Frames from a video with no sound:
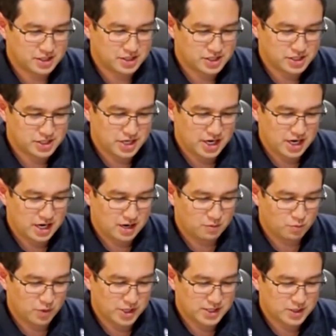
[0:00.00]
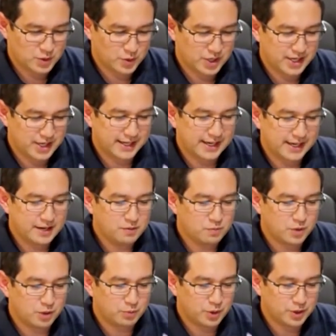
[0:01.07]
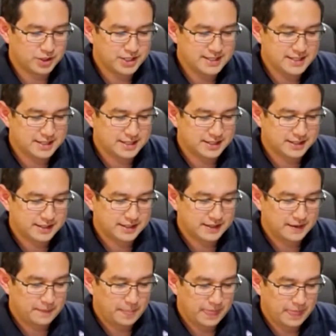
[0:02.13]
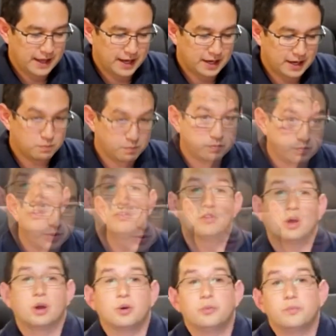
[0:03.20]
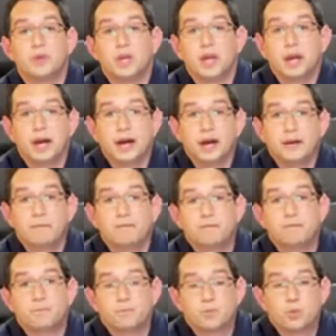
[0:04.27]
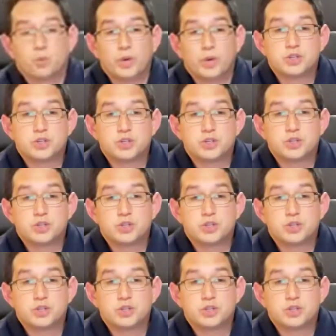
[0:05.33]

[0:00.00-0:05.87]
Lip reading: share my screen again, my apologies. So where to from